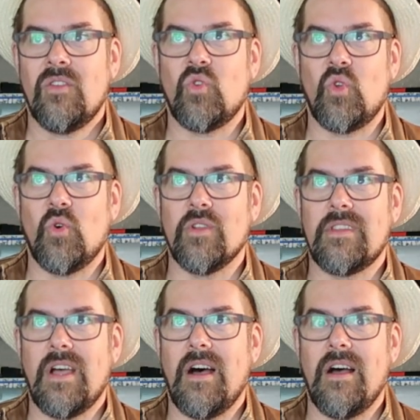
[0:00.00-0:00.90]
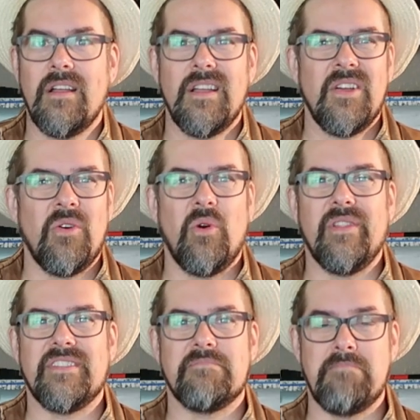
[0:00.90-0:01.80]
Toyota,
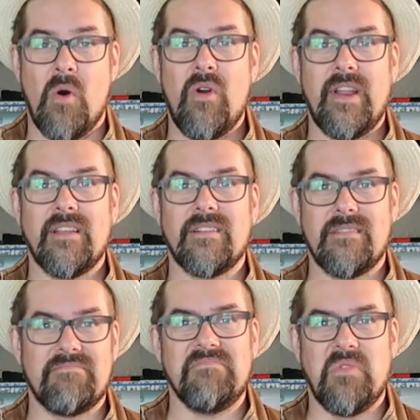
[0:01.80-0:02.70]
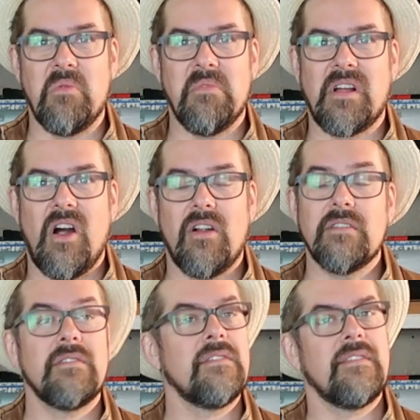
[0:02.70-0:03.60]
all these boring normal cars,